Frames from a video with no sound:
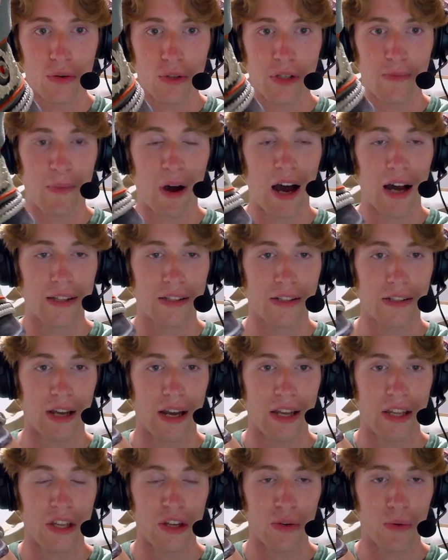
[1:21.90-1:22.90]
spots
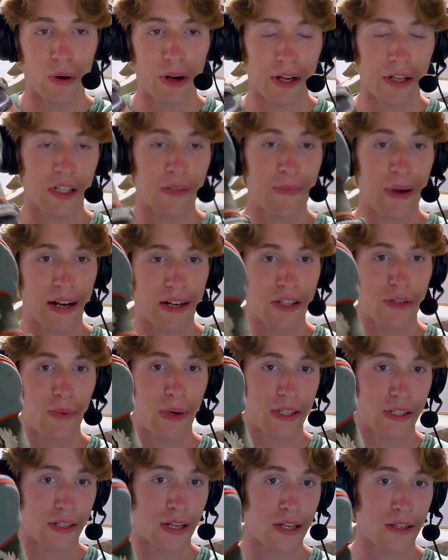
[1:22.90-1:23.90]
that you would expect
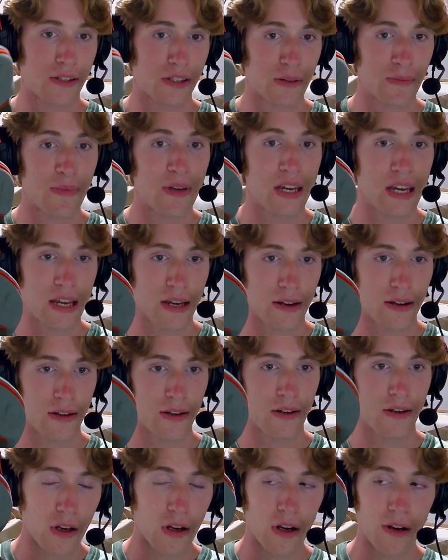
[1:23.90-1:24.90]
sweat stains to be.
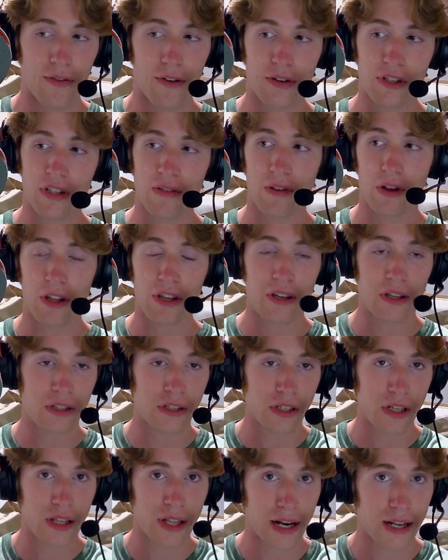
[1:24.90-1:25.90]
First of all, you can
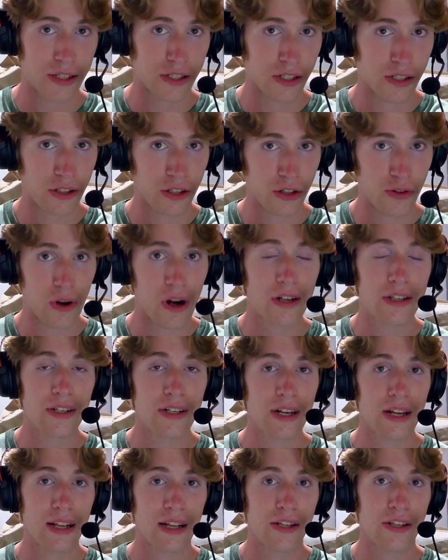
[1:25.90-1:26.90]
see that it's constructed
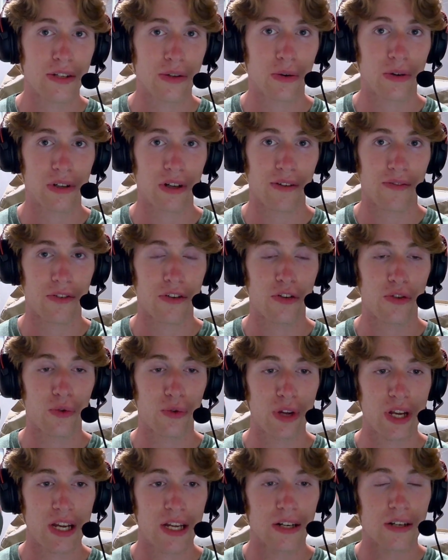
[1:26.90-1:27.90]
in a sort of
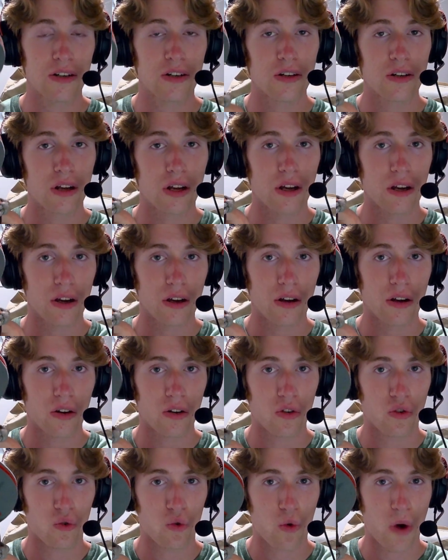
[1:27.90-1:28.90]
green
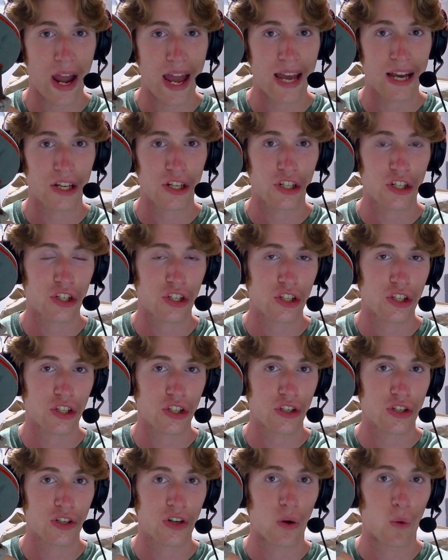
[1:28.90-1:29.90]

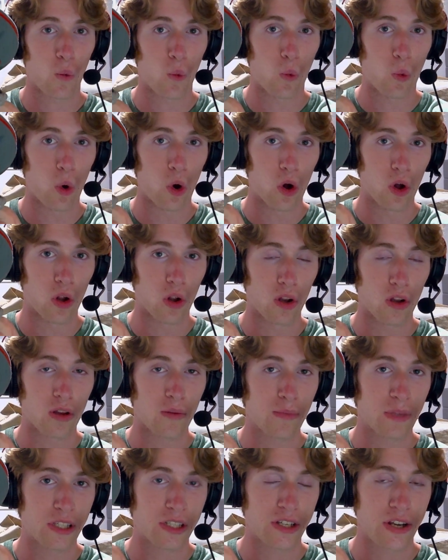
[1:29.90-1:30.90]
grayish
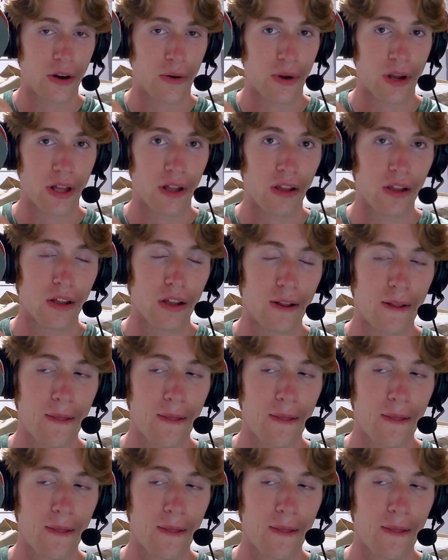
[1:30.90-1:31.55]
wool material,